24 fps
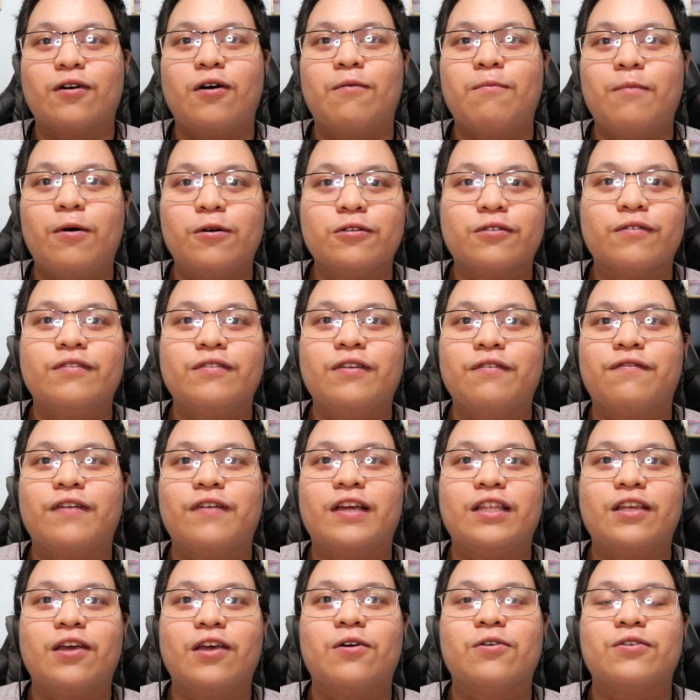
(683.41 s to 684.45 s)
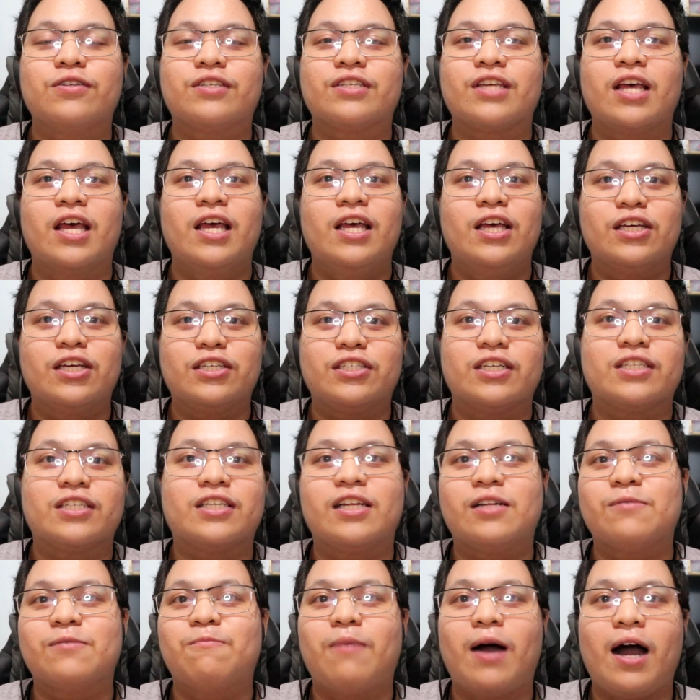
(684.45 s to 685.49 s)
most of the videos is just
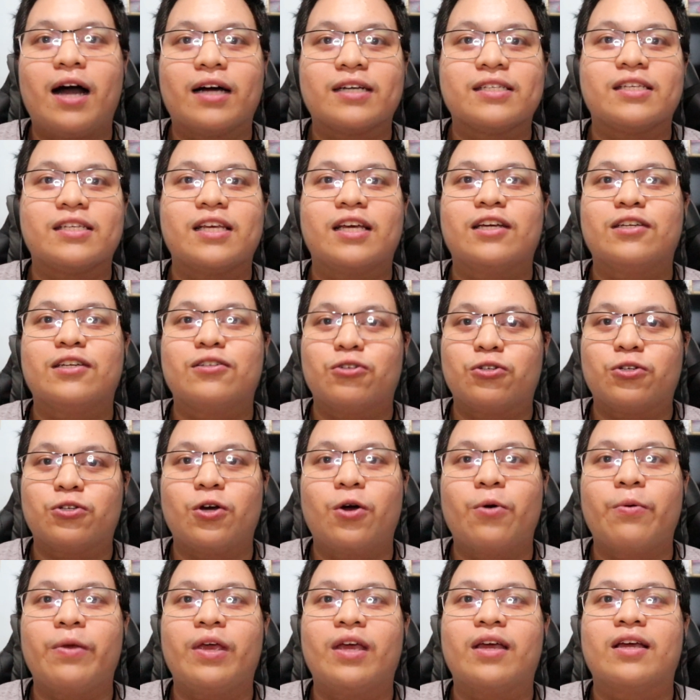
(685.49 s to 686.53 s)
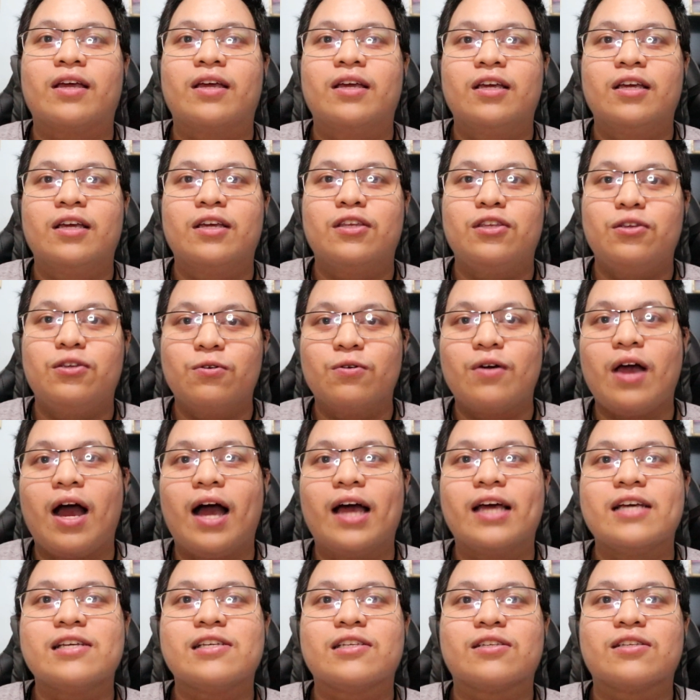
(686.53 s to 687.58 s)
an unboxing and showing you
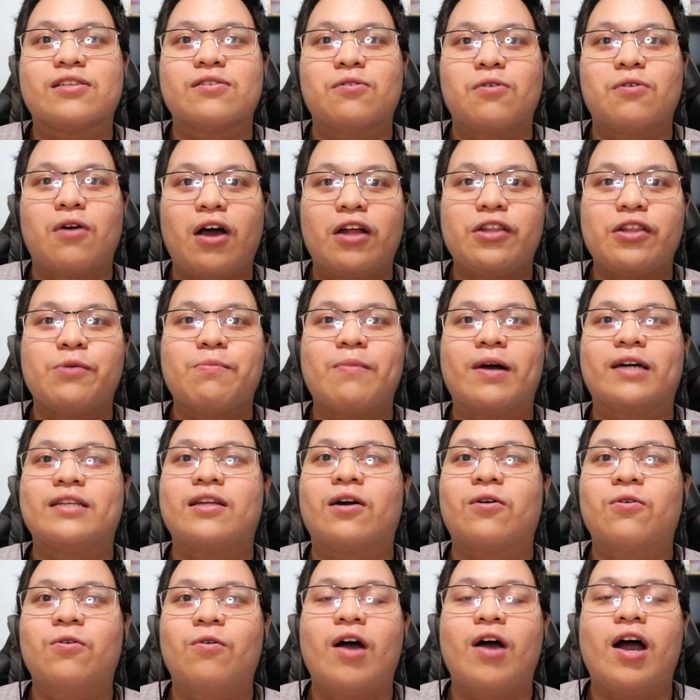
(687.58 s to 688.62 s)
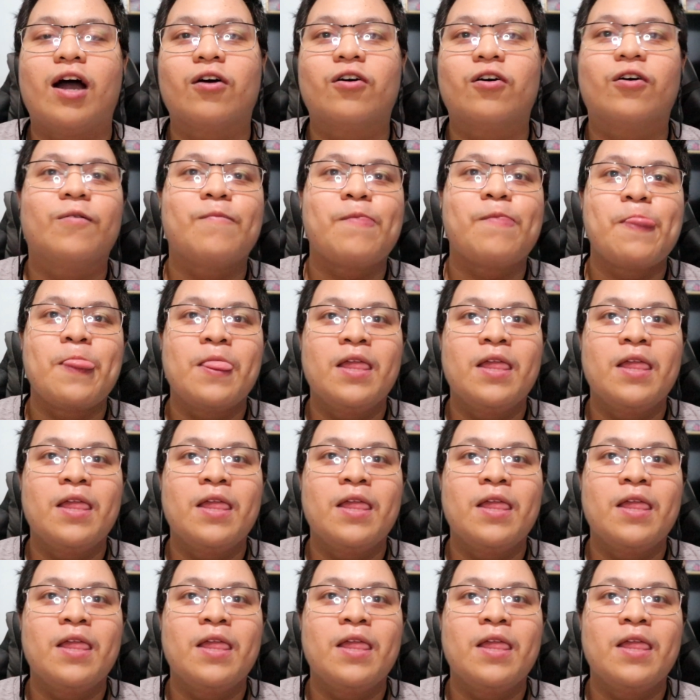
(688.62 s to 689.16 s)
guys ano yung mga nakuha ko.